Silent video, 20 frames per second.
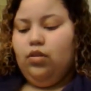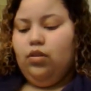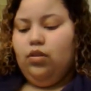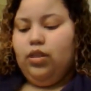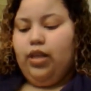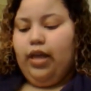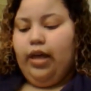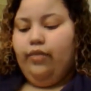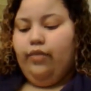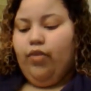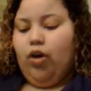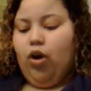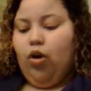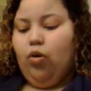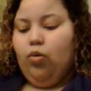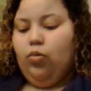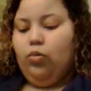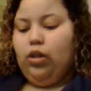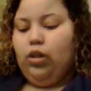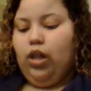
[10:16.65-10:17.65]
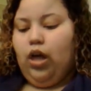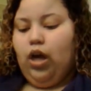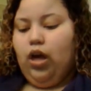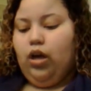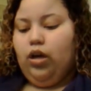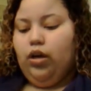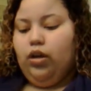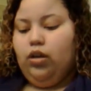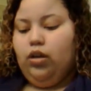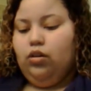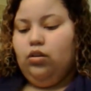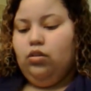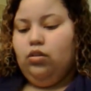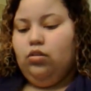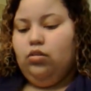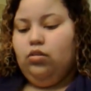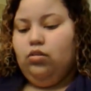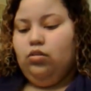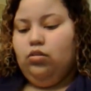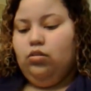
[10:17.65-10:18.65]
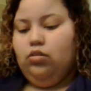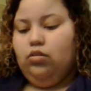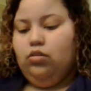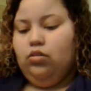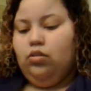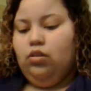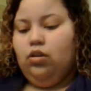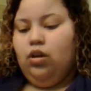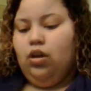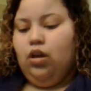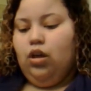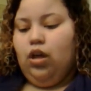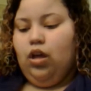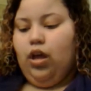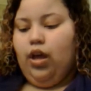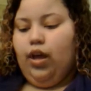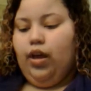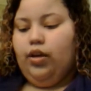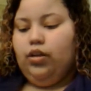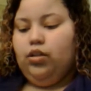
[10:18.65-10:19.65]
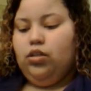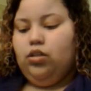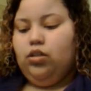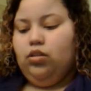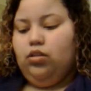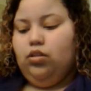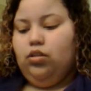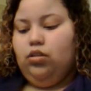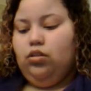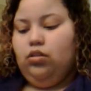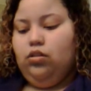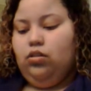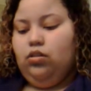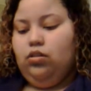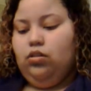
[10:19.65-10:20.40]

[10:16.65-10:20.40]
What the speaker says: They have a whole line actually,